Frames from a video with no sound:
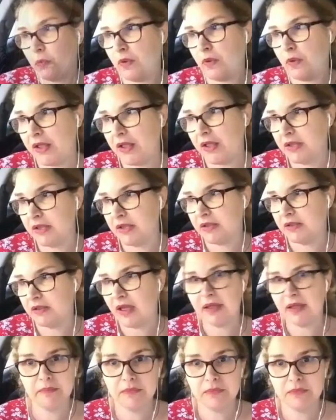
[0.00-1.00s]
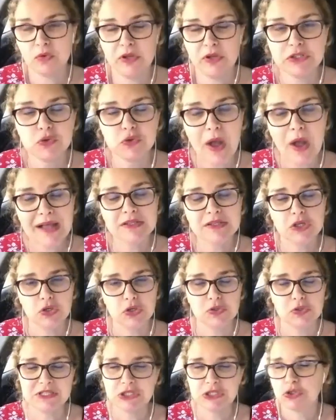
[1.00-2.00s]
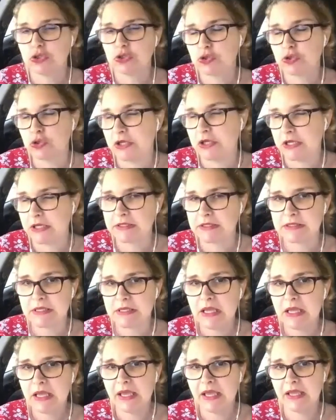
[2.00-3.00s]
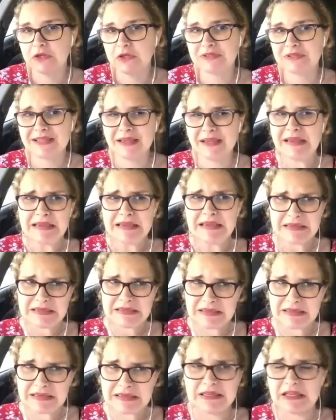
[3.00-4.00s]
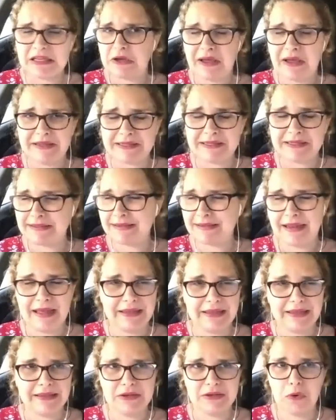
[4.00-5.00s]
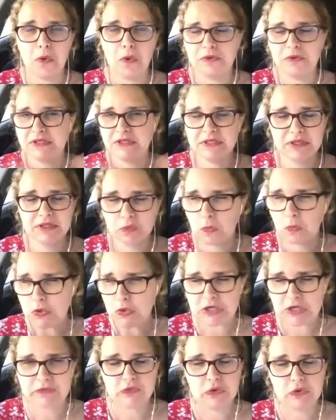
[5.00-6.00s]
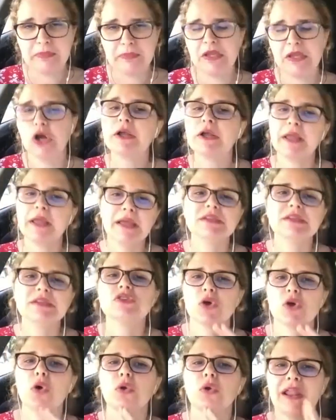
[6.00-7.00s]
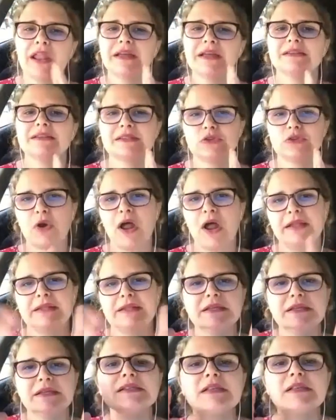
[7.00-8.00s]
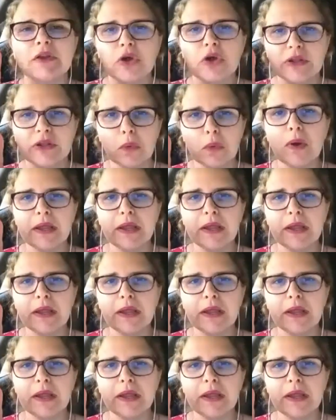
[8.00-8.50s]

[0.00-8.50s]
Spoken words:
I am going to ask you, did you do it? And you say, and I didn't like it or didn't work for me. Okay, so let's try this, another one.